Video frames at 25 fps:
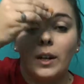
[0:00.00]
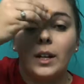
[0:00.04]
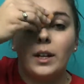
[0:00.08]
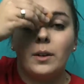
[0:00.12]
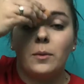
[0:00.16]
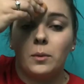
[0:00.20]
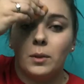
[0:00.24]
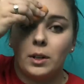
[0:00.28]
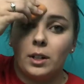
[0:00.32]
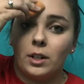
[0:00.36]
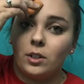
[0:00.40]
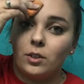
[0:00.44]
I
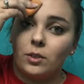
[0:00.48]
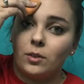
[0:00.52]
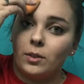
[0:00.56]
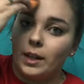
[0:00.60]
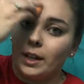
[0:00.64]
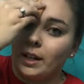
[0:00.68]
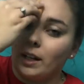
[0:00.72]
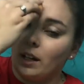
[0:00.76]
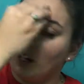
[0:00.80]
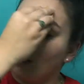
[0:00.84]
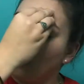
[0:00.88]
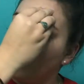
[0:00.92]
didn't want to do
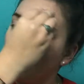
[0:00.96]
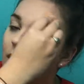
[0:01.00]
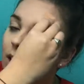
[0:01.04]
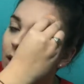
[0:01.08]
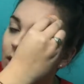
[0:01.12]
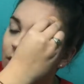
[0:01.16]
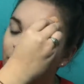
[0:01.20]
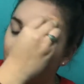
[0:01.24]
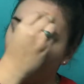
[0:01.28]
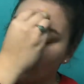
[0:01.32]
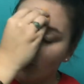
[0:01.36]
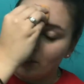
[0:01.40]
like a
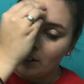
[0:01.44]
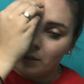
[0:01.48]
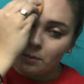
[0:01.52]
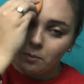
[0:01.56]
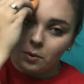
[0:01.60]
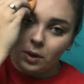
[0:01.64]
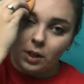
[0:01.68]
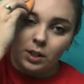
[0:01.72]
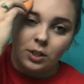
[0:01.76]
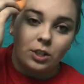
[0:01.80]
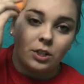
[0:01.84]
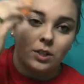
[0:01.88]
first
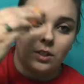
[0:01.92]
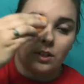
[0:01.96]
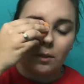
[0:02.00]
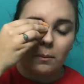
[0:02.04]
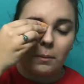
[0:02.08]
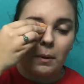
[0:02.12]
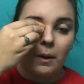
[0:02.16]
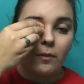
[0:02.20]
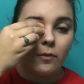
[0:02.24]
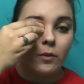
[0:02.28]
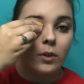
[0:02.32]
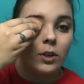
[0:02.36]
impressions on
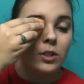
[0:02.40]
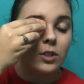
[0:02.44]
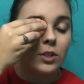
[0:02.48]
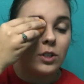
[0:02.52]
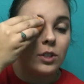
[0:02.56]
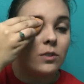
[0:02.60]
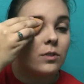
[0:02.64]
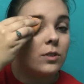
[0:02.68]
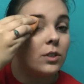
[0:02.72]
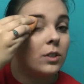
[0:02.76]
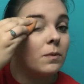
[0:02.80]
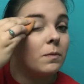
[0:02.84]
my first
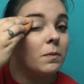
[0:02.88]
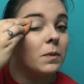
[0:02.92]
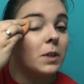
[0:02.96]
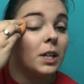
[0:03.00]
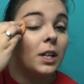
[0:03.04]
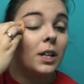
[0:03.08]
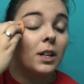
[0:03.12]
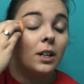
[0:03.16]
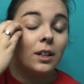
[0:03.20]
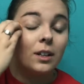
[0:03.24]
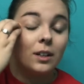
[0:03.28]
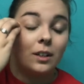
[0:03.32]
YouTube
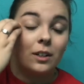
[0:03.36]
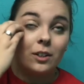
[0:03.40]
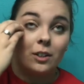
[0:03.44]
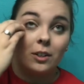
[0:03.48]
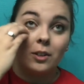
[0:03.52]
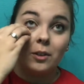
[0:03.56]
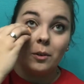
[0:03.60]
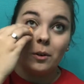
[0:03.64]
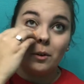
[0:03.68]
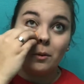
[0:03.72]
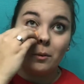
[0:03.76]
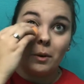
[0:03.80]
video,
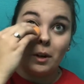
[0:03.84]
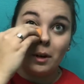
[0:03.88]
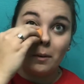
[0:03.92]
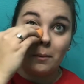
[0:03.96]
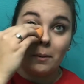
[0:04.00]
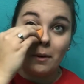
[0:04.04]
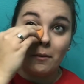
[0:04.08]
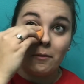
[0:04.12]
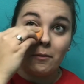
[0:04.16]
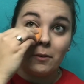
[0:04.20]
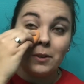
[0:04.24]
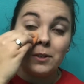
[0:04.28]
or one of
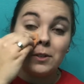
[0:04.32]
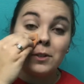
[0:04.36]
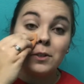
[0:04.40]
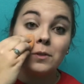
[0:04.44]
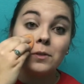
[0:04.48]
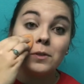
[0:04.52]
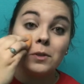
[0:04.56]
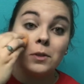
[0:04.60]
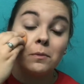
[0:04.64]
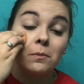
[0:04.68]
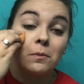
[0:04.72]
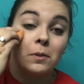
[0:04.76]
my first
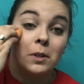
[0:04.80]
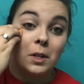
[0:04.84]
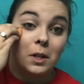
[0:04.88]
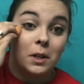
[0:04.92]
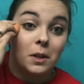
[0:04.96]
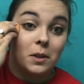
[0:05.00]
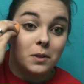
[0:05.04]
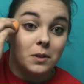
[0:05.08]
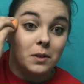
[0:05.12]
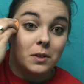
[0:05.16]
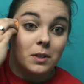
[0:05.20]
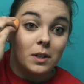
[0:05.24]
YouTube
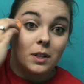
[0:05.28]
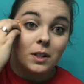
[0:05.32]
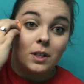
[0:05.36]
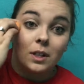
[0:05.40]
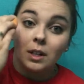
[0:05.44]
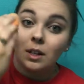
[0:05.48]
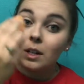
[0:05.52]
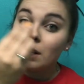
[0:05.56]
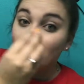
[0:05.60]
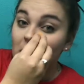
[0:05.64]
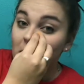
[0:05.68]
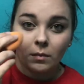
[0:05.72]
videos.
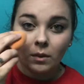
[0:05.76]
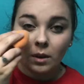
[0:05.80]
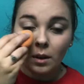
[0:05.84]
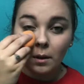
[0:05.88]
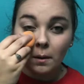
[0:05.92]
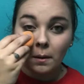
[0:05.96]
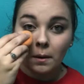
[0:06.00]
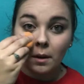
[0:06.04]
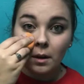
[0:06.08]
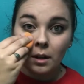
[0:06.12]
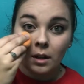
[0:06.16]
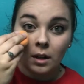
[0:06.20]

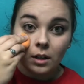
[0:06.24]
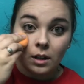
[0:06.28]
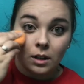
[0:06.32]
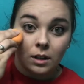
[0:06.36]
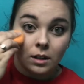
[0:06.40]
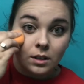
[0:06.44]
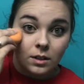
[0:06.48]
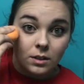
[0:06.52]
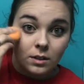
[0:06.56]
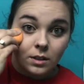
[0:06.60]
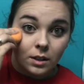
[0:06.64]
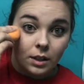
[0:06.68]

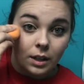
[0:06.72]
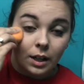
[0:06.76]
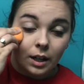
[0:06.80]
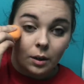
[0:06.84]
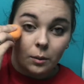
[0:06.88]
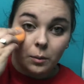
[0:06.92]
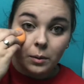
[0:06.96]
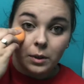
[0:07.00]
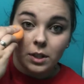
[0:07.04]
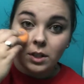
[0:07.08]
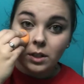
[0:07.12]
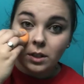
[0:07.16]
So
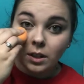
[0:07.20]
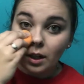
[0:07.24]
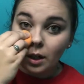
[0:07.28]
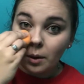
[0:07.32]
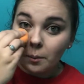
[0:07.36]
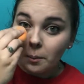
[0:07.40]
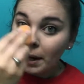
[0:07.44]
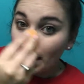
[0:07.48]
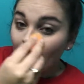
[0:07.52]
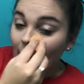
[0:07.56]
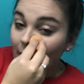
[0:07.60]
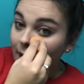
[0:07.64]
yeah, we're just going
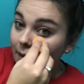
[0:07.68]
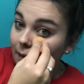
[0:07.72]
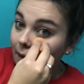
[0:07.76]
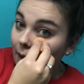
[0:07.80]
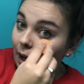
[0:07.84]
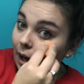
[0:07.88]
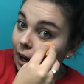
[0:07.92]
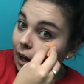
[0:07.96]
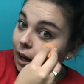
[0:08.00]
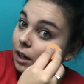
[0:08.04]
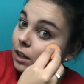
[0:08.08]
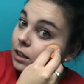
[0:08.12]
to pack
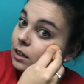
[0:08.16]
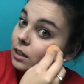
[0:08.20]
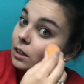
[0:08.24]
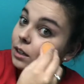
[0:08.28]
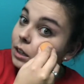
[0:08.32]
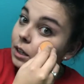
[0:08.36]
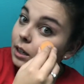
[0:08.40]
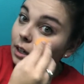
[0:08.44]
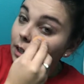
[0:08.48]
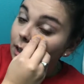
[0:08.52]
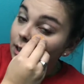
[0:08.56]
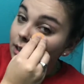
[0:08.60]
that
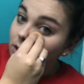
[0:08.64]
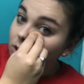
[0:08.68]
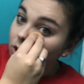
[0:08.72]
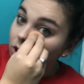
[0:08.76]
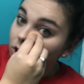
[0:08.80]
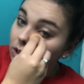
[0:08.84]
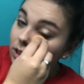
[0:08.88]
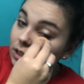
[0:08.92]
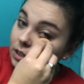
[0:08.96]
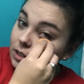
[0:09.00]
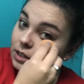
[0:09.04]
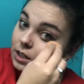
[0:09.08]

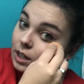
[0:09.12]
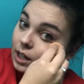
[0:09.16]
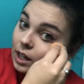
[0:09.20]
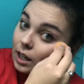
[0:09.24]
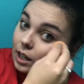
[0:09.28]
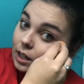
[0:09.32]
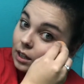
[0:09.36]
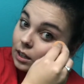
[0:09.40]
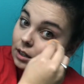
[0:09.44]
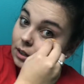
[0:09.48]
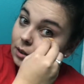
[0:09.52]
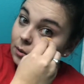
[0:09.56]
into the
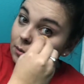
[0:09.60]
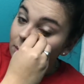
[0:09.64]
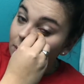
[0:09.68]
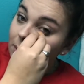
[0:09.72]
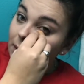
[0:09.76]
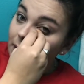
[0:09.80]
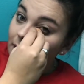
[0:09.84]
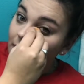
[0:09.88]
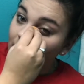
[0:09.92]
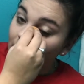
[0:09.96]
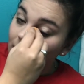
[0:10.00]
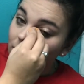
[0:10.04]
skin,
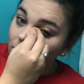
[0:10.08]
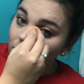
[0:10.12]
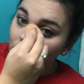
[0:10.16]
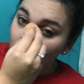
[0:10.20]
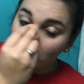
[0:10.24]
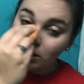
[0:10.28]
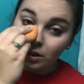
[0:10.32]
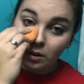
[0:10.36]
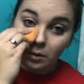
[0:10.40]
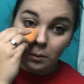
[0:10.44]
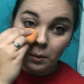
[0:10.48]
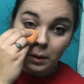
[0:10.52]
making
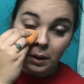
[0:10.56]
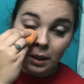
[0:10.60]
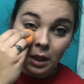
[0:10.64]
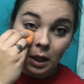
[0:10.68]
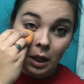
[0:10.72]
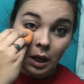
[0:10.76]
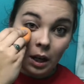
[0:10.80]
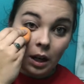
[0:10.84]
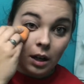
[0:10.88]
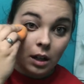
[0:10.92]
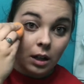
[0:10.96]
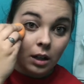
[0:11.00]
sure that we
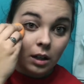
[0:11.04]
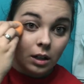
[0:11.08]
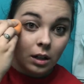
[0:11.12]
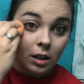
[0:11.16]
get